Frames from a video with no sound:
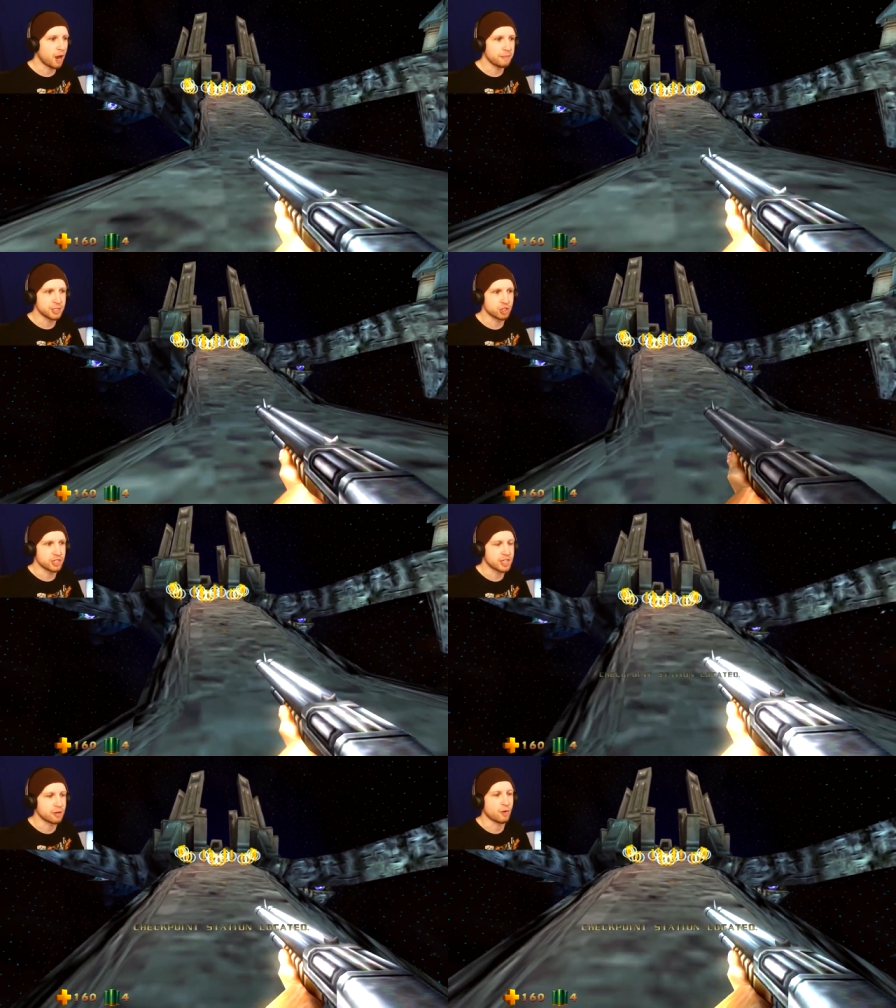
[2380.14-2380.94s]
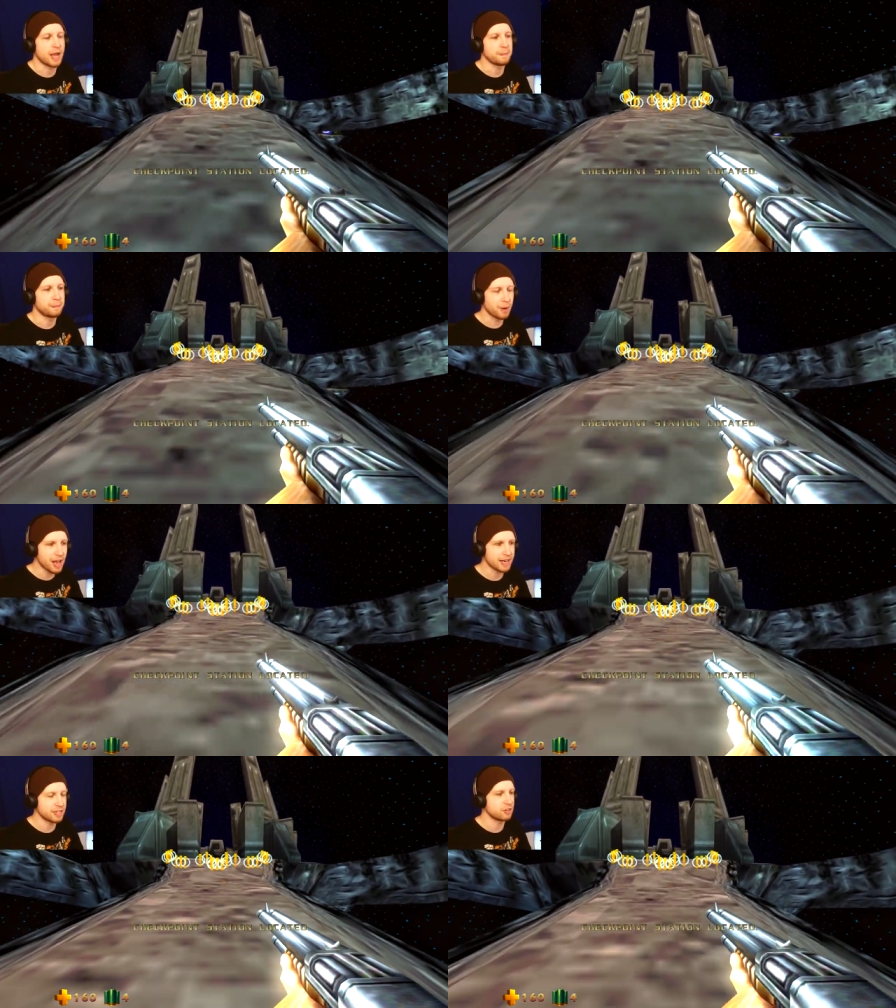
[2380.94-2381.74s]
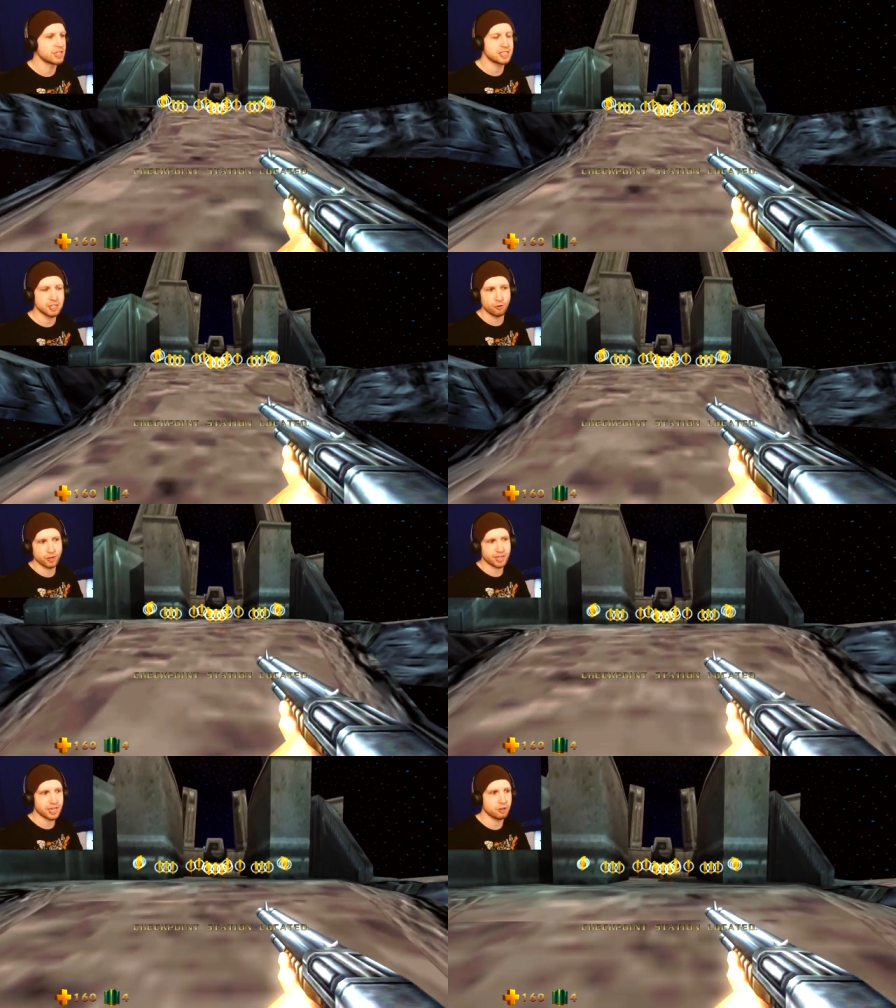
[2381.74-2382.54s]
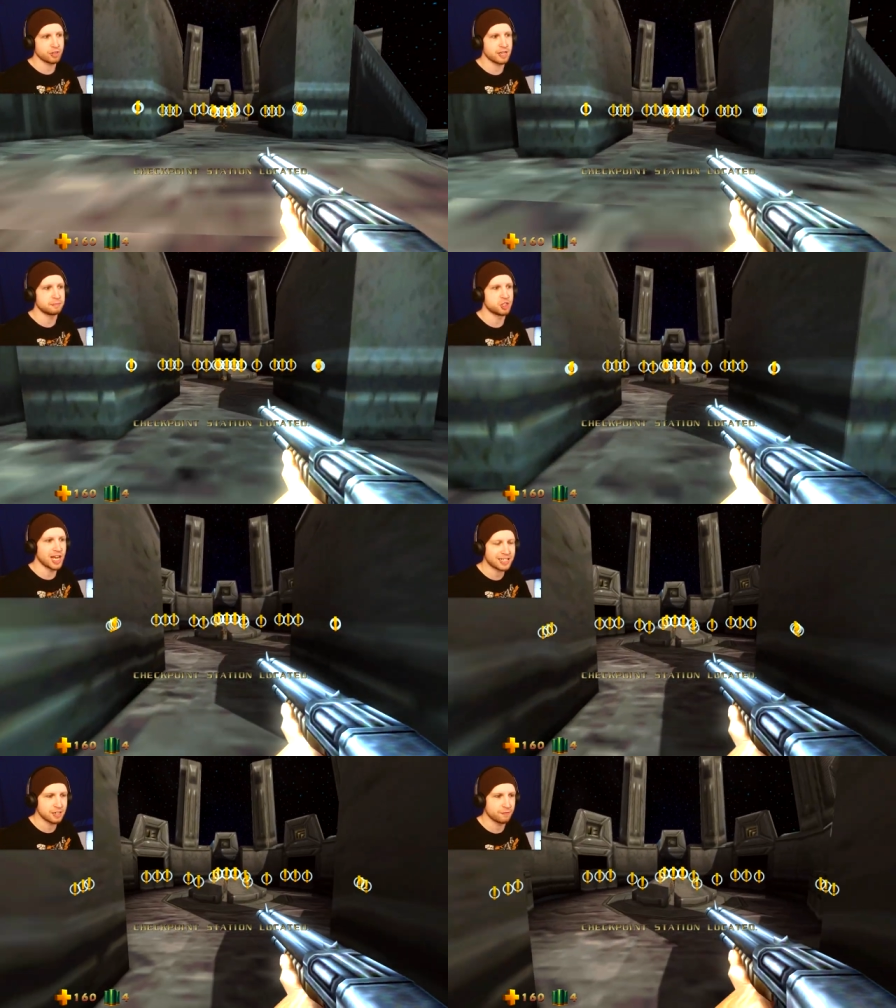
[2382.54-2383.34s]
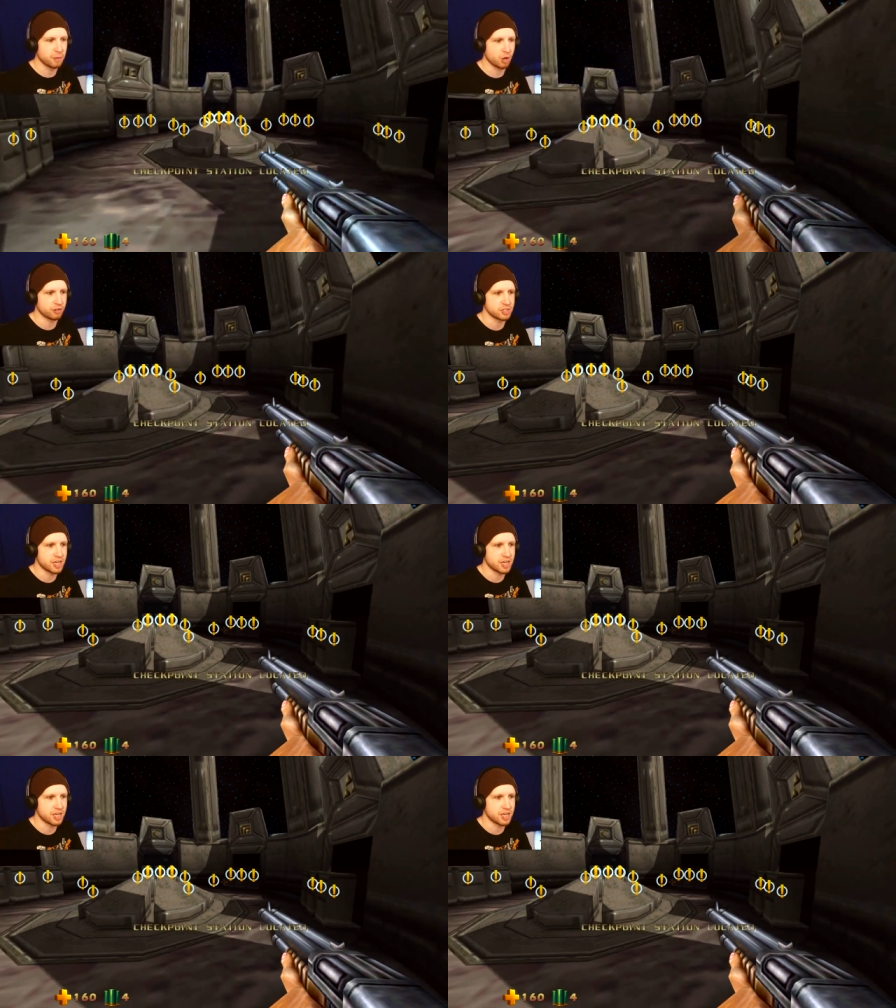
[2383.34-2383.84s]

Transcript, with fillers: Primagen key, right? But you can see over here the objective markers